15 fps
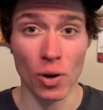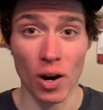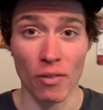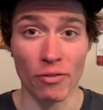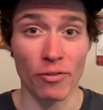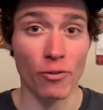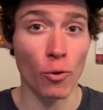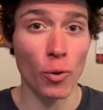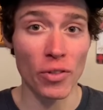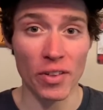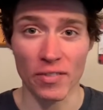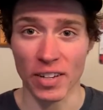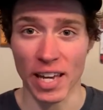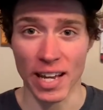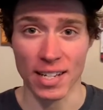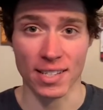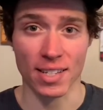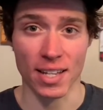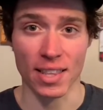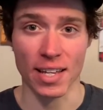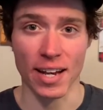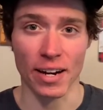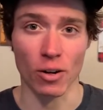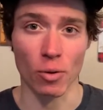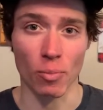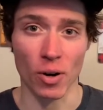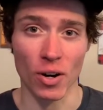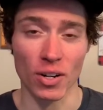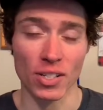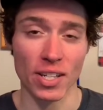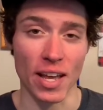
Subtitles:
a fourth of Kanza in the aero bars,